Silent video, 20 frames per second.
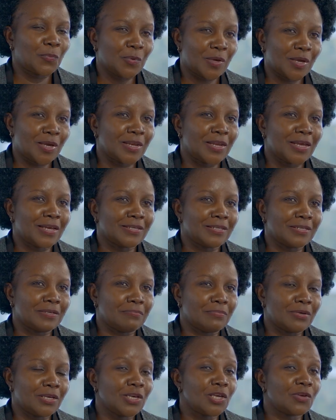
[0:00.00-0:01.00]
We can end
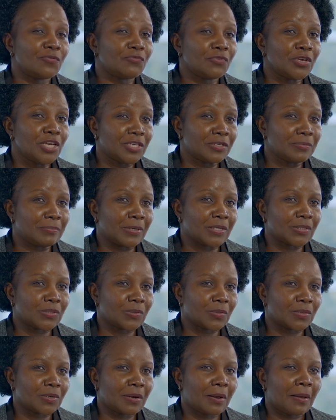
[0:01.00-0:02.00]
TB if each
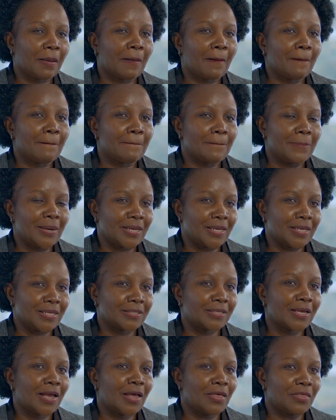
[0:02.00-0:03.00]
person
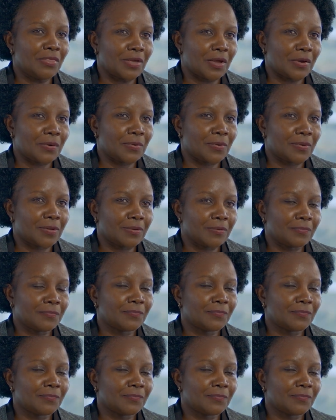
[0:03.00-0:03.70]
plays their role